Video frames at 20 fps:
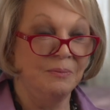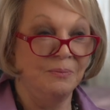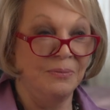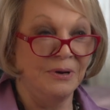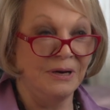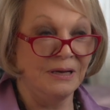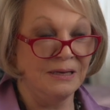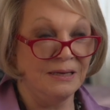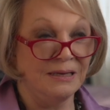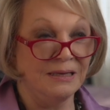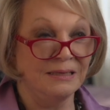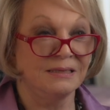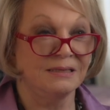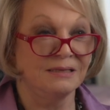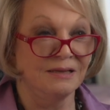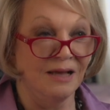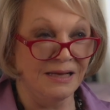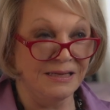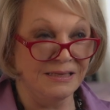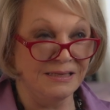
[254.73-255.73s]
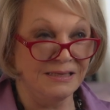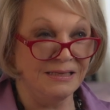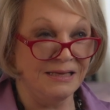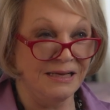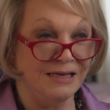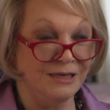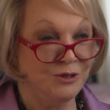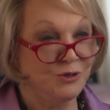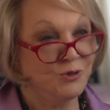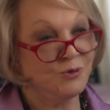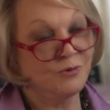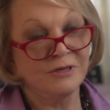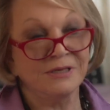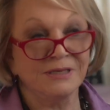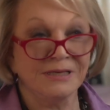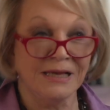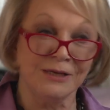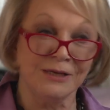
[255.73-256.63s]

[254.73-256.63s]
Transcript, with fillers: but it's not as dangerous